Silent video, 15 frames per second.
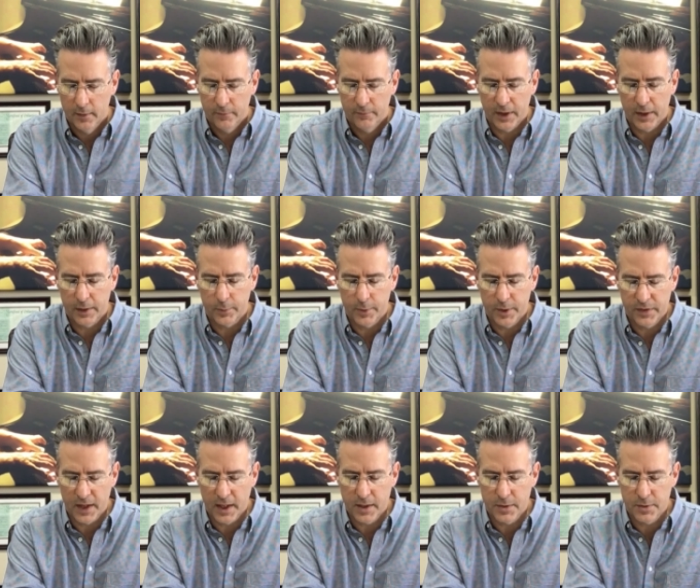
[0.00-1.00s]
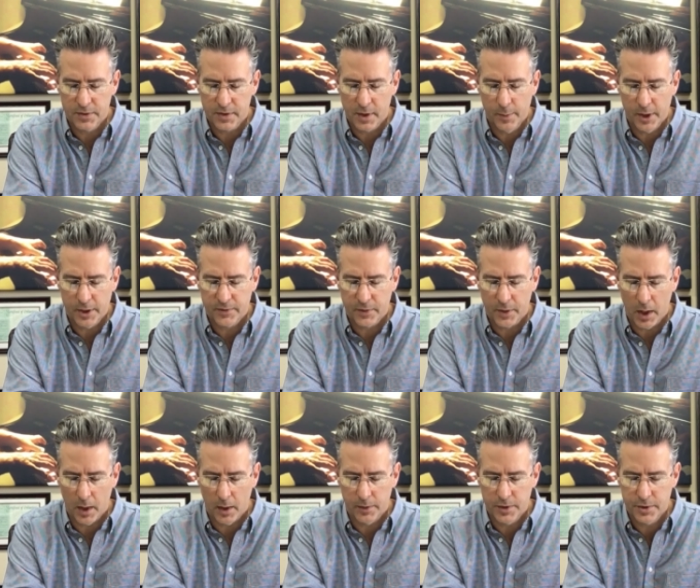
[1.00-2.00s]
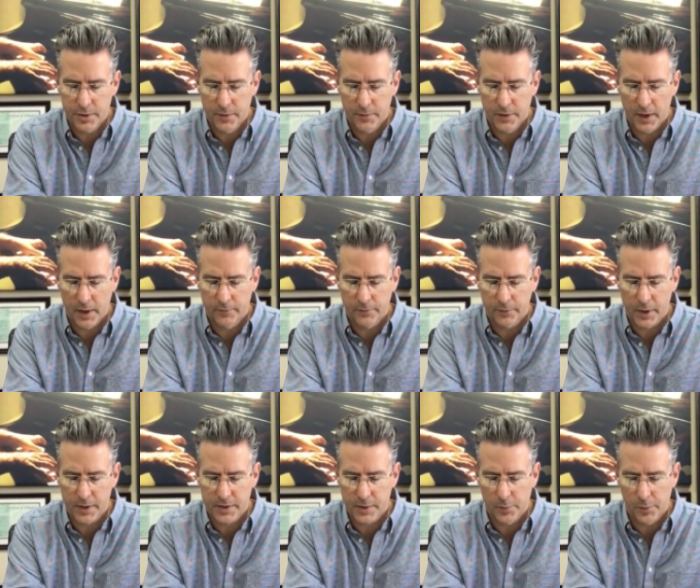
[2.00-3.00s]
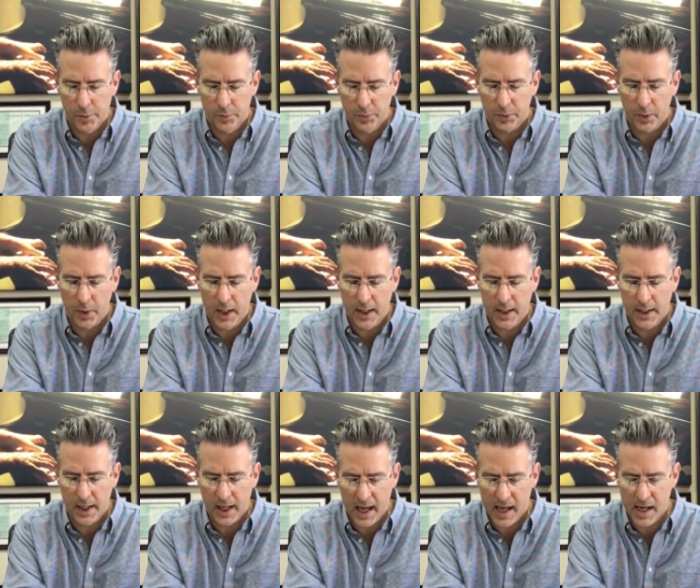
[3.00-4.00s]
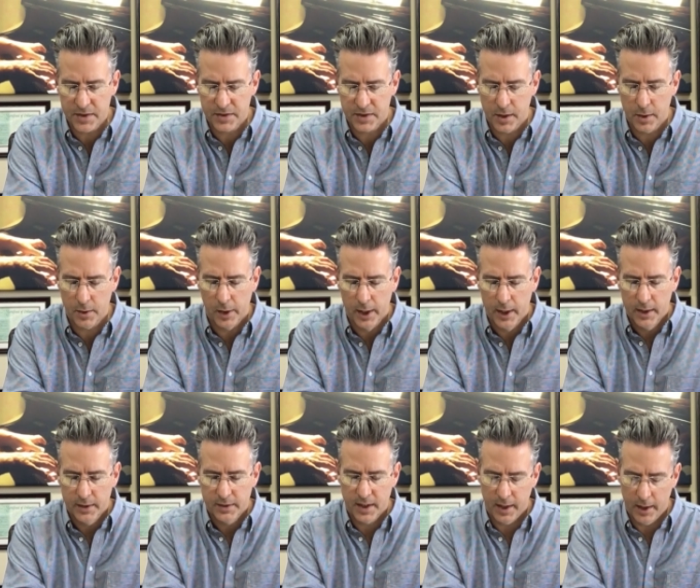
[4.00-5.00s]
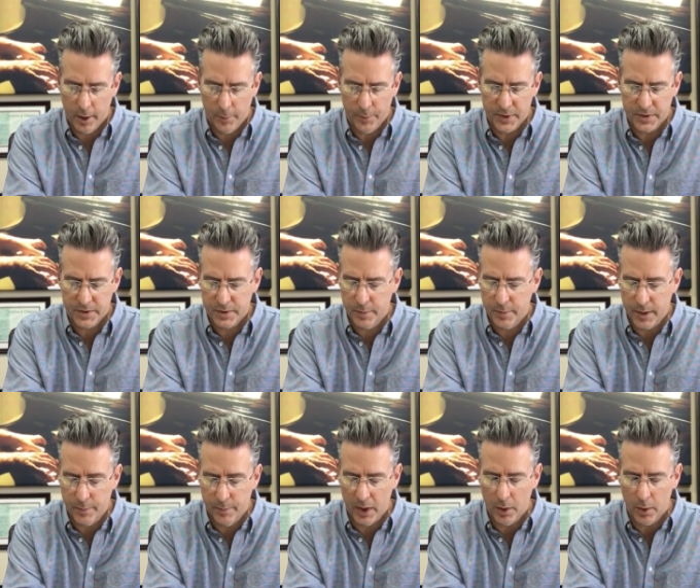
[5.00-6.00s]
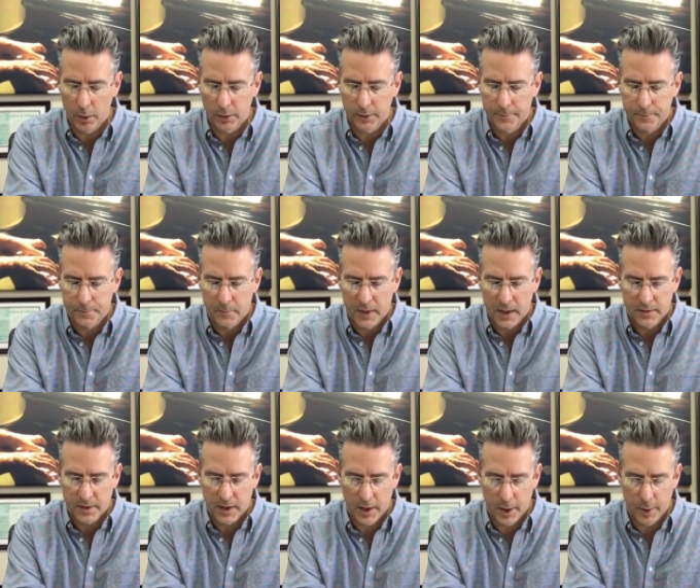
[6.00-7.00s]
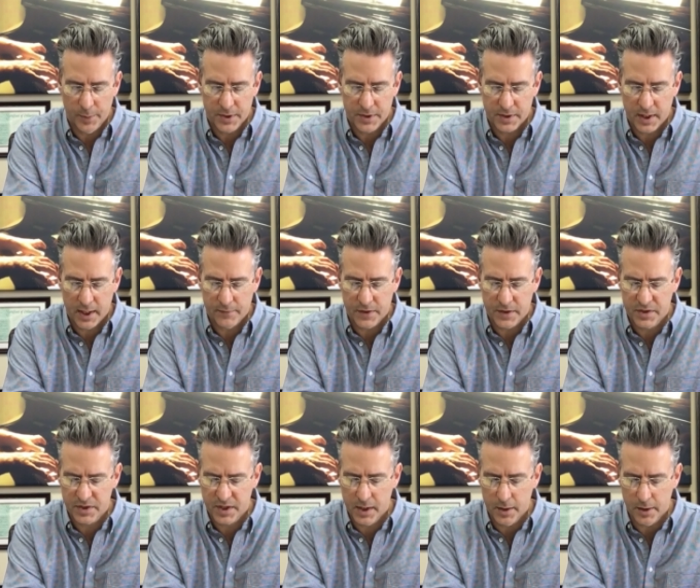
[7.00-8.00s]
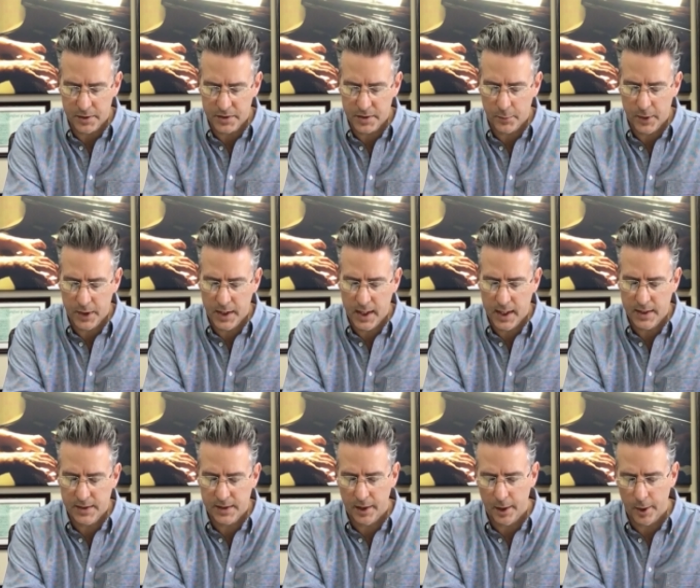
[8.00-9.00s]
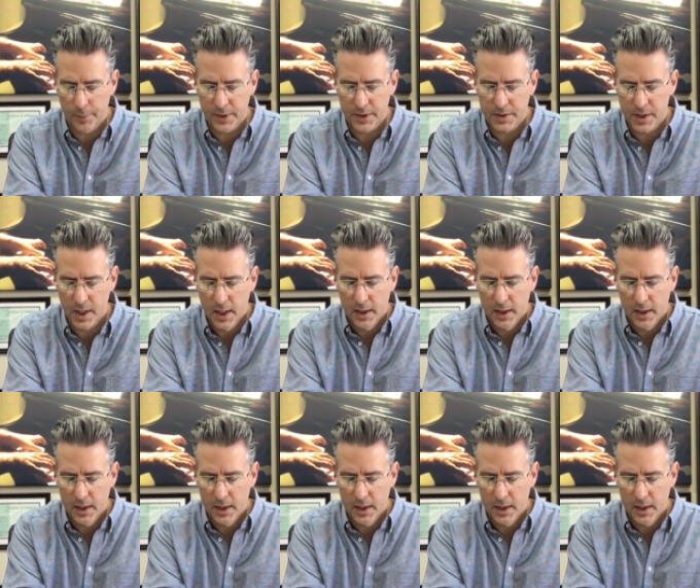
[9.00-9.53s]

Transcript: Father, we thank you so much for all that you've done for us, and we pray and ask you to help us to be bold to help us to have the skills that we need, to help us